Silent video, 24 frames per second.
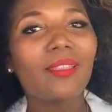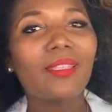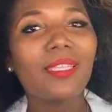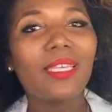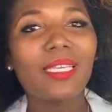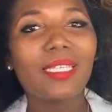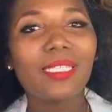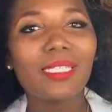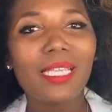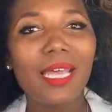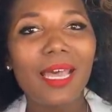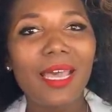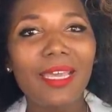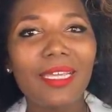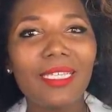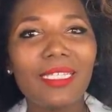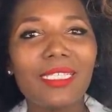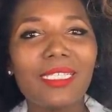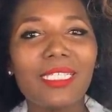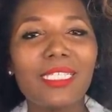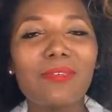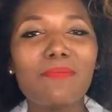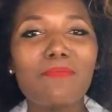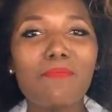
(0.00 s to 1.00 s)
The
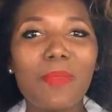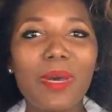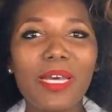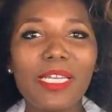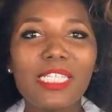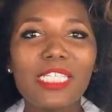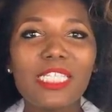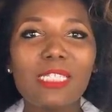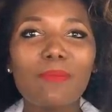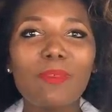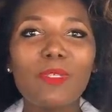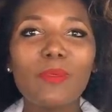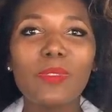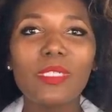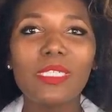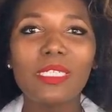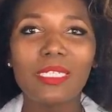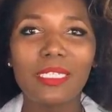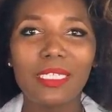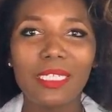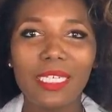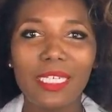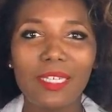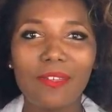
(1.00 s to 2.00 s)
anxiety must be
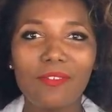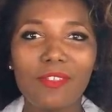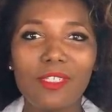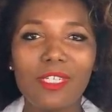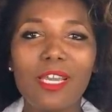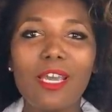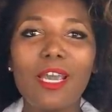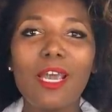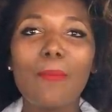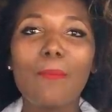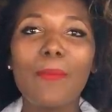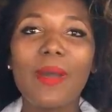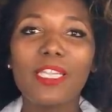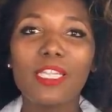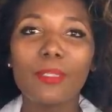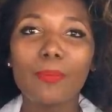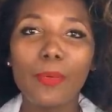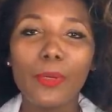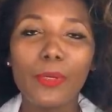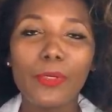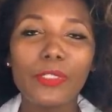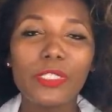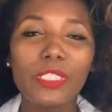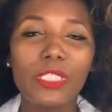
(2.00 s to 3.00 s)
relieved by
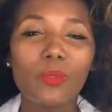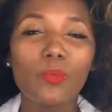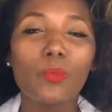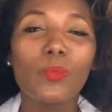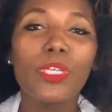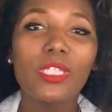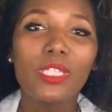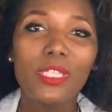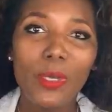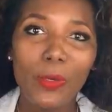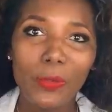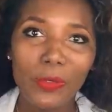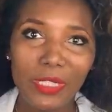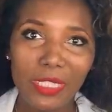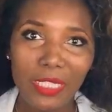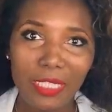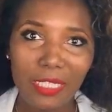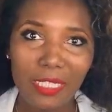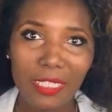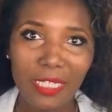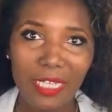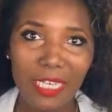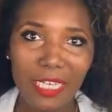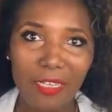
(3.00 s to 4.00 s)
the person with
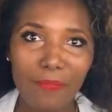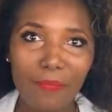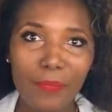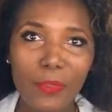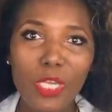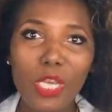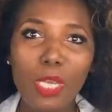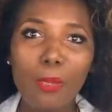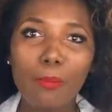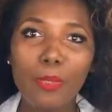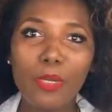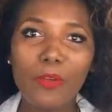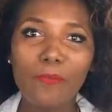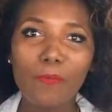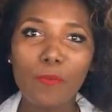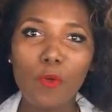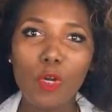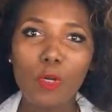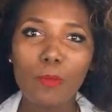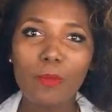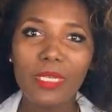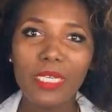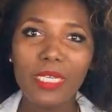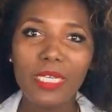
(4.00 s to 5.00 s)
OCD
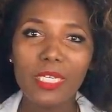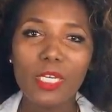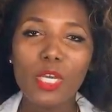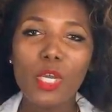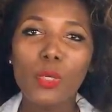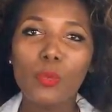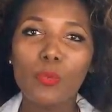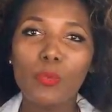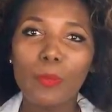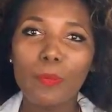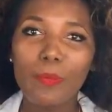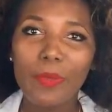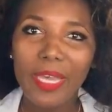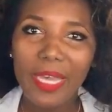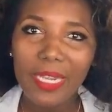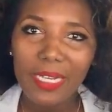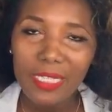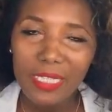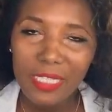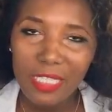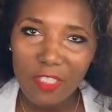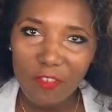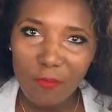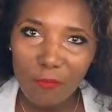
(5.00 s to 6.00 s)
performing
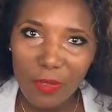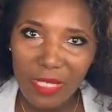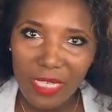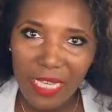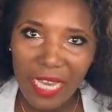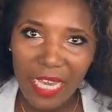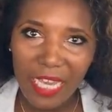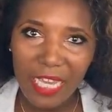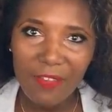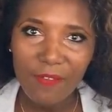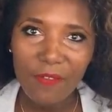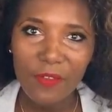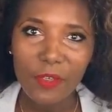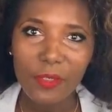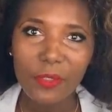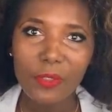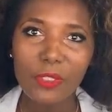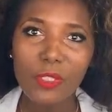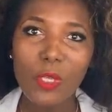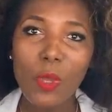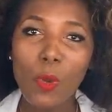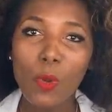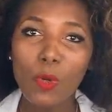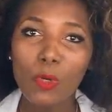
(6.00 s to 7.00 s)
repetitive
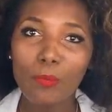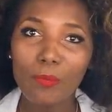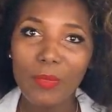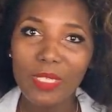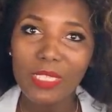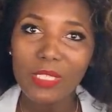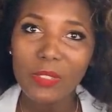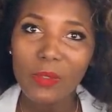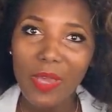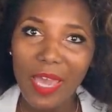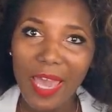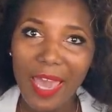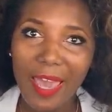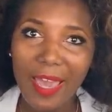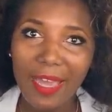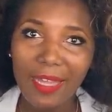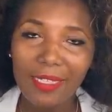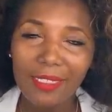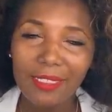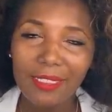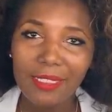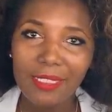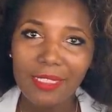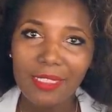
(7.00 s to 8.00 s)
behaviors or mental
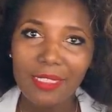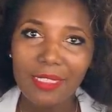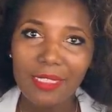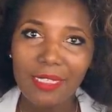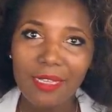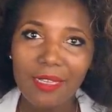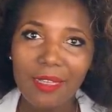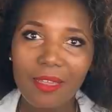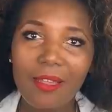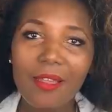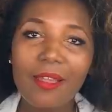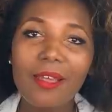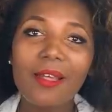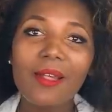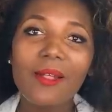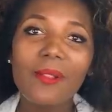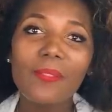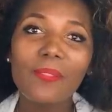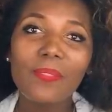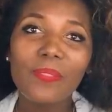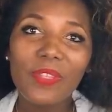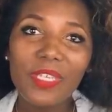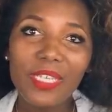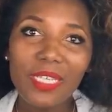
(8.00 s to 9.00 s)
acts.
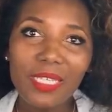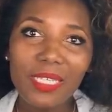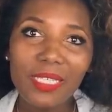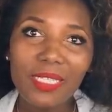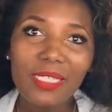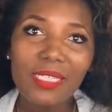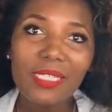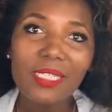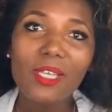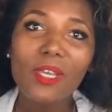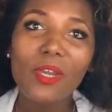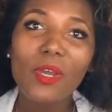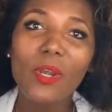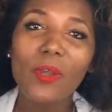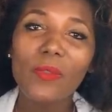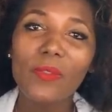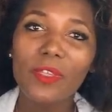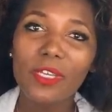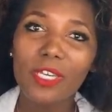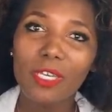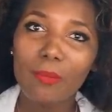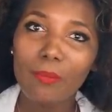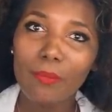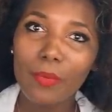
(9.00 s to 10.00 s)
These are
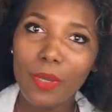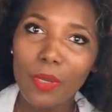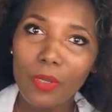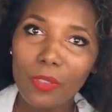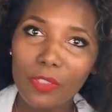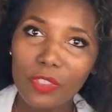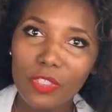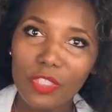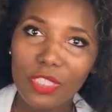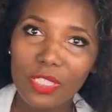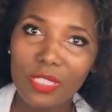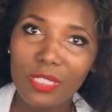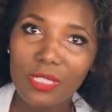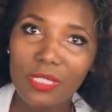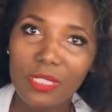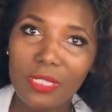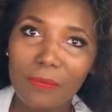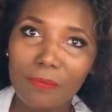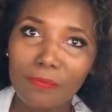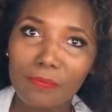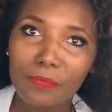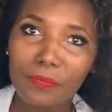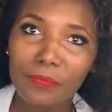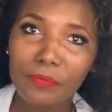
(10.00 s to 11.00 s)
the
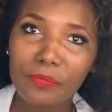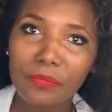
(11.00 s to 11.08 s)
compulsions.